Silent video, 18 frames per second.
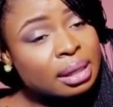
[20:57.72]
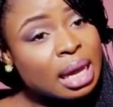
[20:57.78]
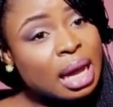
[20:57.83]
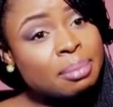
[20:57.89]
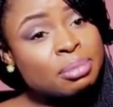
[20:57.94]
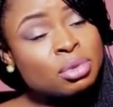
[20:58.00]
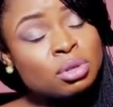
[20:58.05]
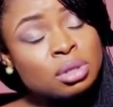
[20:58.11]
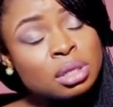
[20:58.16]

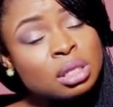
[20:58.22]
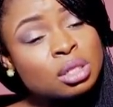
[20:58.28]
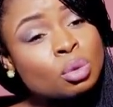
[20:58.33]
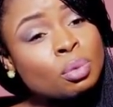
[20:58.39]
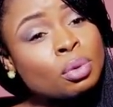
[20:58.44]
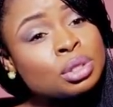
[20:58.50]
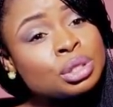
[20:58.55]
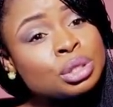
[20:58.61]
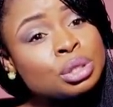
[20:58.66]
I'm using this
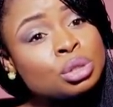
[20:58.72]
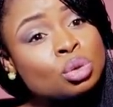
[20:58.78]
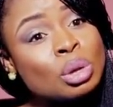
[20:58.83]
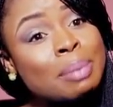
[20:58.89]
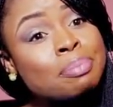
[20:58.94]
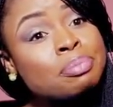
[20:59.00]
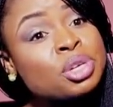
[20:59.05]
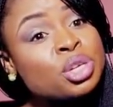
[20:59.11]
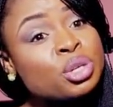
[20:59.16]
opportunity to
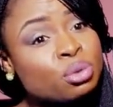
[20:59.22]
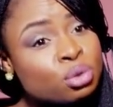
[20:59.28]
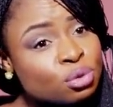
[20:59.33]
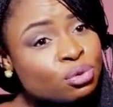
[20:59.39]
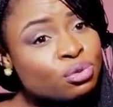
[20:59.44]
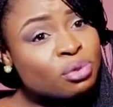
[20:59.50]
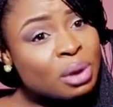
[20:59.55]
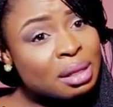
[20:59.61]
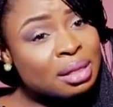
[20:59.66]
appeal
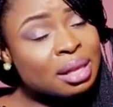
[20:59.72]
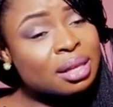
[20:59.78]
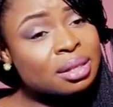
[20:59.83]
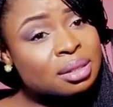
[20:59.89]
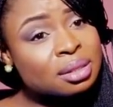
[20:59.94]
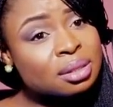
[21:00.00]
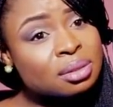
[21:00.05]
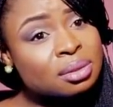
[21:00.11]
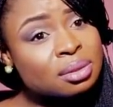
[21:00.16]
to
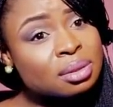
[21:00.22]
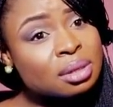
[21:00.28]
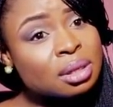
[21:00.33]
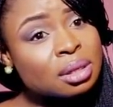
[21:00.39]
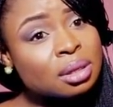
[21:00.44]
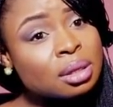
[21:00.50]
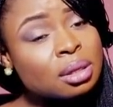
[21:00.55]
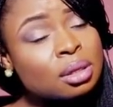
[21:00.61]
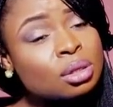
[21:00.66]
fathers
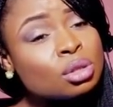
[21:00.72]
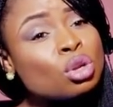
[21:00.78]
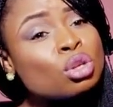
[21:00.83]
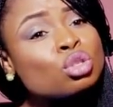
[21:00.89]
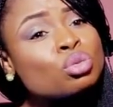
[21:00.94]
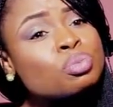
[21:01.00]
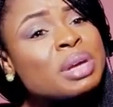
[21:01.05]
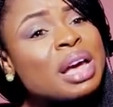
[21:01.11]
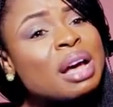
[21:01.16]

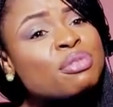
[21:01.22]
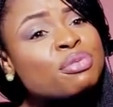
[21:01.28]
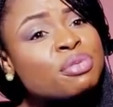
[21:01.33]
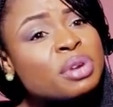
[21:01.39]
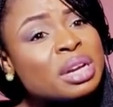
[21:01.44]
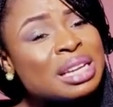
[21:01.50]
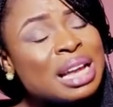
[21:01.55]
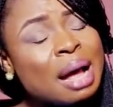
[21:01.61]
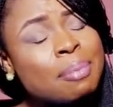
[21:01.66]
not to be
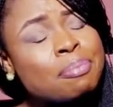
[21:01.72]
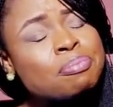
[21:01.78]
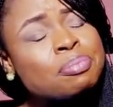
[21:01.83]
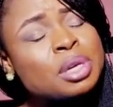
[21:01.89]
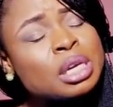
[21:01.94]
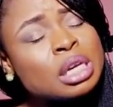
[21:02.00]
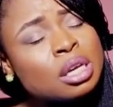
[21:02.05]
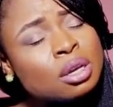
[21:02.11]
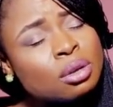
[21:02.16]
afraid.
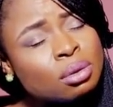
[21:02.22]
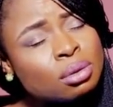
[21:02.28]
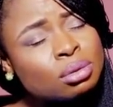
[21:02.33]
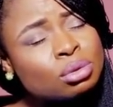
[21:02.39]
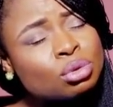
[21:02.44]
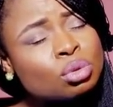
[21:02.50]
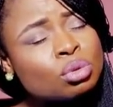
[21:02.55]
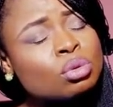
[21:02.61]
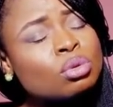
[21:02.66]
Appeal
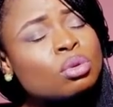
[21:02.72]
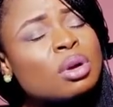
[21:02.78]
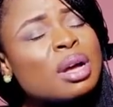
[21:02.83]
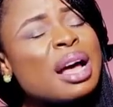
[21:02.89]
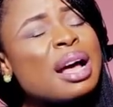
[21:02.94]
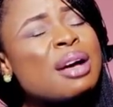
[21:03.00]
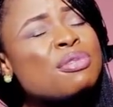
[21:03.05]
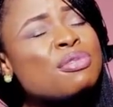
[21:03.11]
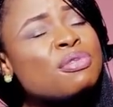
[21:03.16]
to
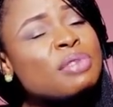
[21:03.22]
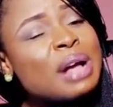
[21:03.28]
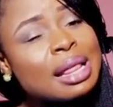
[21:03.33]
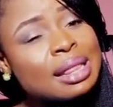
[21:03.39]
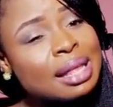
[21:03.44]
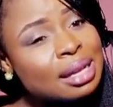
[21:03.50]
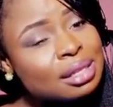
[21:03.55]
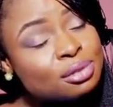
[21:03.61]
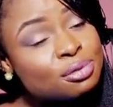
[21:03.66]

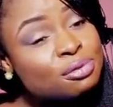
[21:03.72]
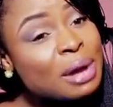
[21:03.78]
fathers'